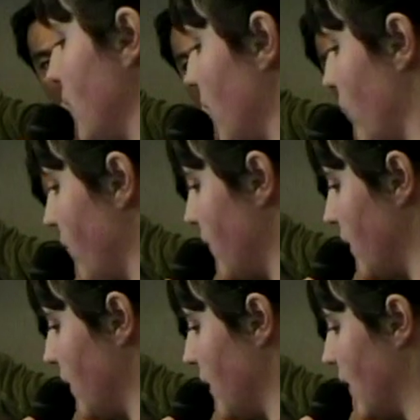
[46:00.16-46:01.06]
me that
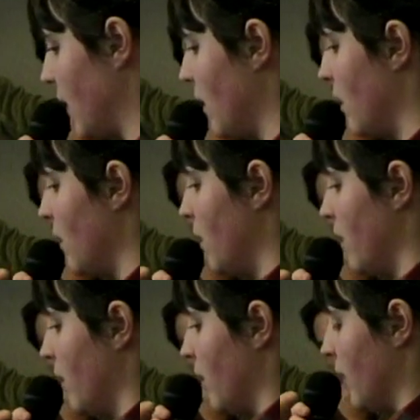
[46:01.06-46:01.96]
recently, like,
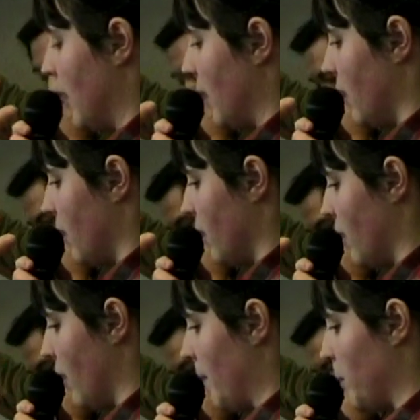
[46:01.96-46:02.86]

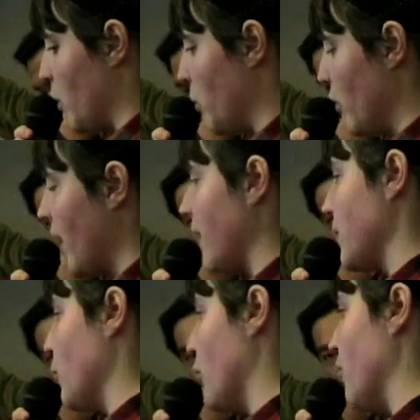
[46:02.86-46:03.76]
um, the book
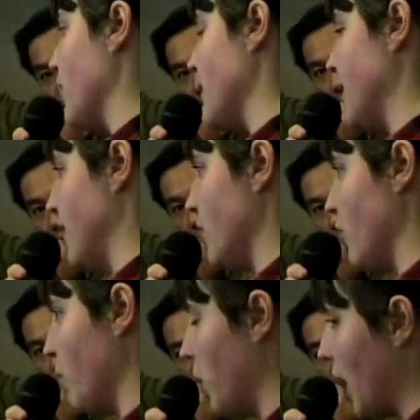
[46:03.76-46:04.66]
has more of a sense
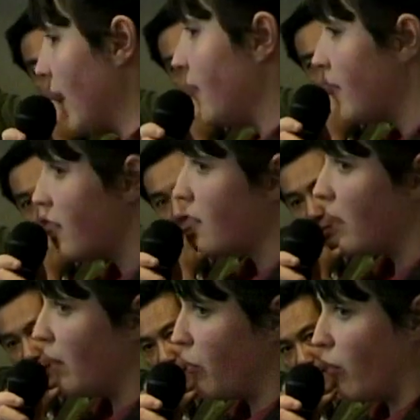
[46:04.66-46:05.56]
of place
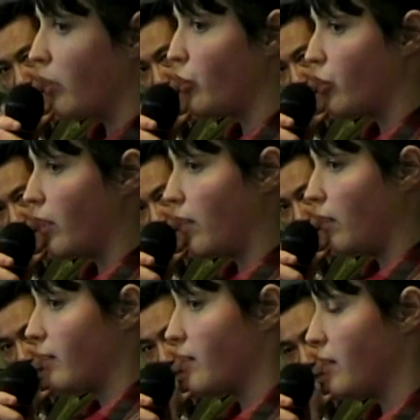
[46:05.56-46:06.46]
in French than it
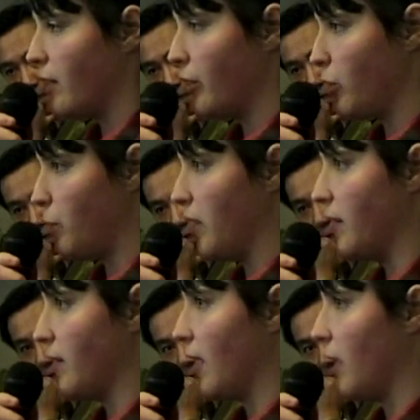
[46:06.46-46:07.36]
does in English
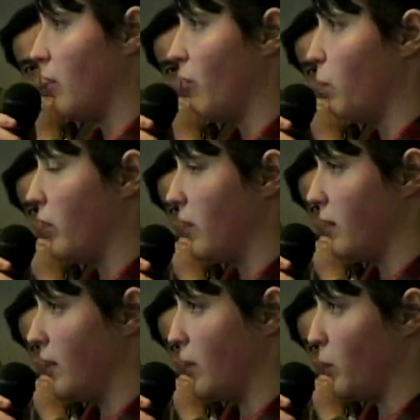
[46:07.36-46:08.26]
because I kind of put in
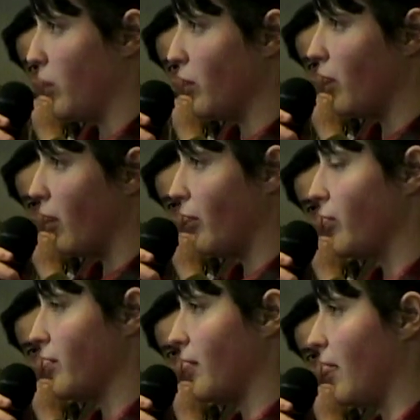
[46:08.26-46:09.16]
these weird
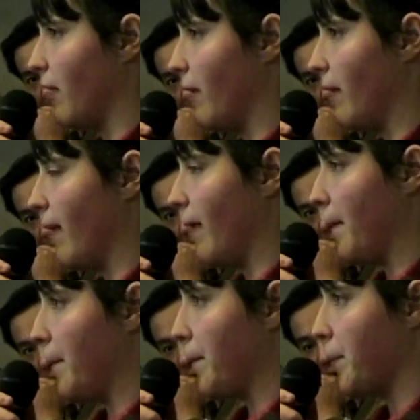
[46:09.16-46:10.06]
colors that are
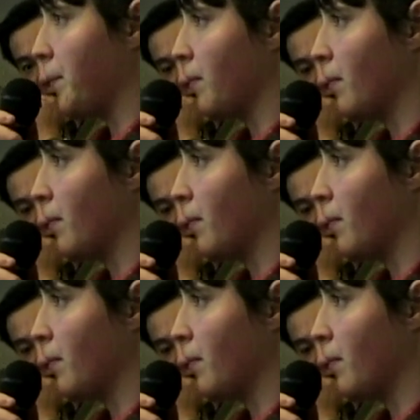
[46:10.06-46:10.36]
um,